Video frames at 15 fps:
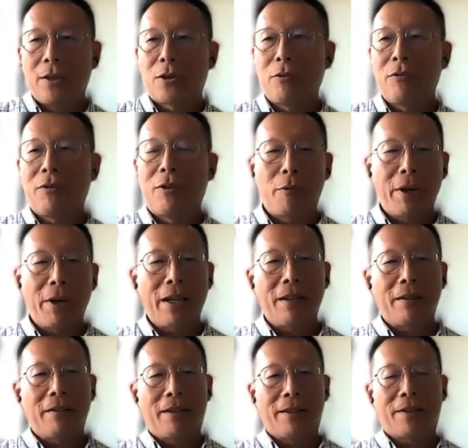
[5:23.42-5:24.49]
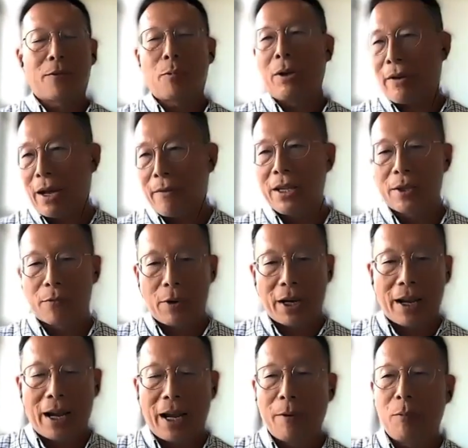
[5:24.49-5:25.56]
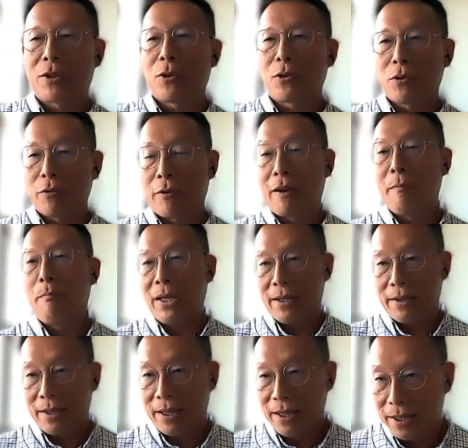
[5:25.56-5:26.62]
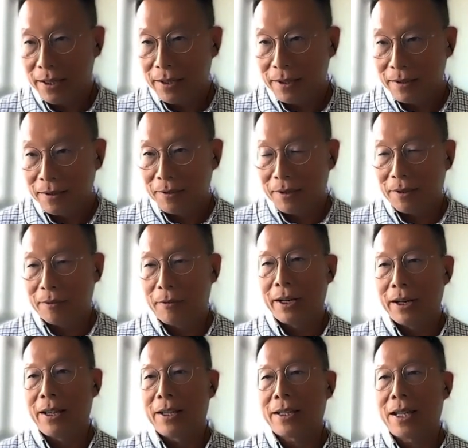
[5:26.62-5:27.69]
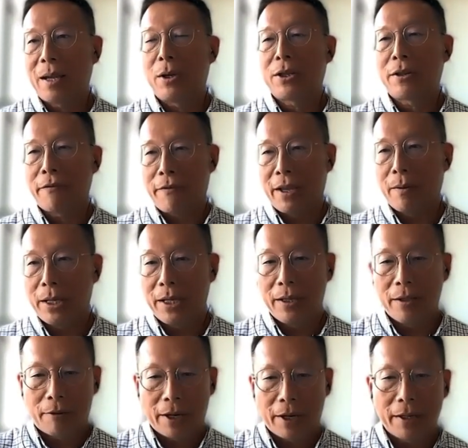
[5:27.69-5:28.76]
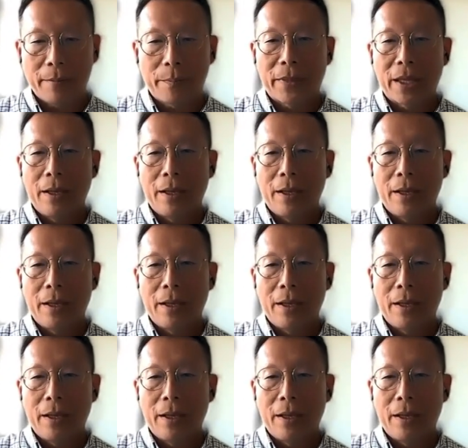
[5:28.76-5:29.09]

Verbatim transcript: So during this 25 years, right, I was also very busy, right, establishing a family, right.